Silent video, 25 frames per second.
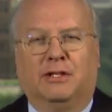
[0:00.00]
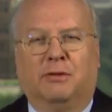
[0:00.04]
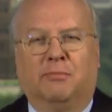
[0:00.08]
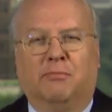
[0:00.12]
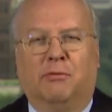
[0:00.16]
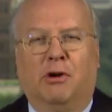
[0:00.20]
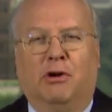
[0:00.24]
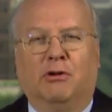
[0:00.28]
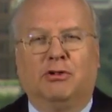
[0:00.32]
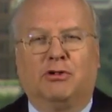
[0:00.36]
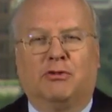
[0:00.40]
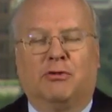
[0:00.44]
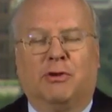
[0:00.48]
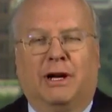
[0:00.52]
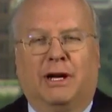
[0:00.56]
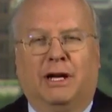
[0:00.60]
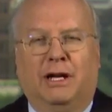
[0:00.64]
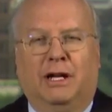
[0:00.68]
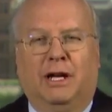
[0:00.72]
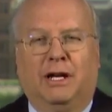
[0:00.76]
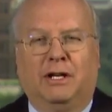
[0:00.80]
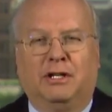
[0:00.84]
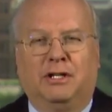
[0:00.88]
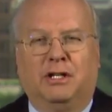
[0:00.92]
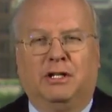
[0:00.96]
the most
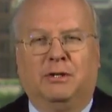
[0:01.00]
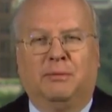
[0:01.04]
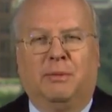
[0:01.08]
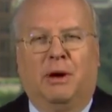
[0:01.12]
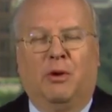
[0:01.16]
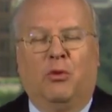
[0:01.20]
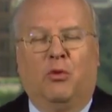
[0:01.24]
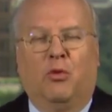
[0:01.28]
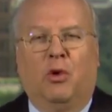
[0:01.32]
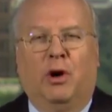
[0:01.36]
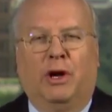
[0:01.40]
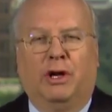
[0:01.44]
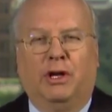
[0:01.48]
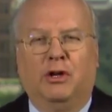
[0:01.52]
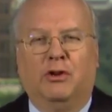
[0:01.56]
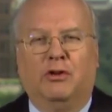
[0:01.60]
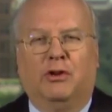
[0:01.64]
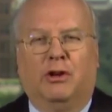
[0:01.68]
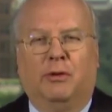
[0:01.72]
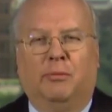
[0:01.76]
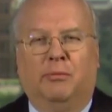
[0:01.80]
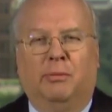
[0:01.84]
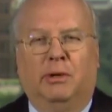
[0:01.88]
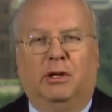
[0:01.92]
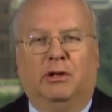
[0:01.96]
regulations about what you
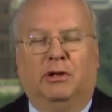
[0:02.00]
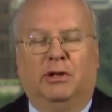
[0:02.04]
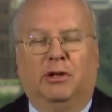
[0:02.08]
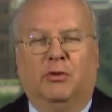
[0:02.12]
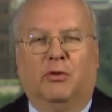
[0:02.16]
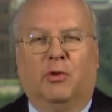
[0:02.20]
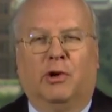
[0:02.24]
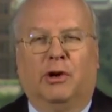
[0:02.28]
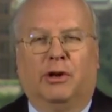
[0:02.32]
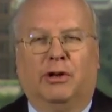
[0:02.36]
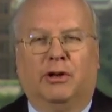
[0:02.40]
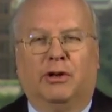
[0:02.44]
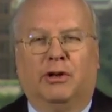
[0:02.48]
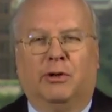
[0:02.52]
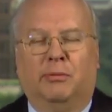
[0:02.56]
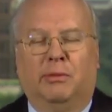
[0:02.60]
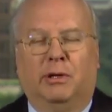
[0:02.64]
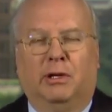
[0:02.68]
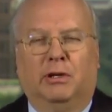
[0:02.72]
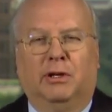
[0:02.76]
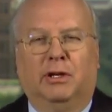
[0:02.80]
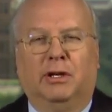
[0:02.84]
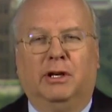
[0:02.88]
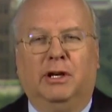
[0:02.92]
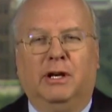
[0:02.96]
can build and where you can
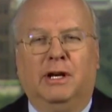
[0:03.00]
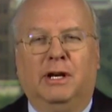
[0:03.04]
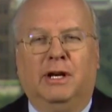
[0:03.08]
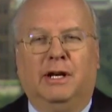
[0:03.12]
build it,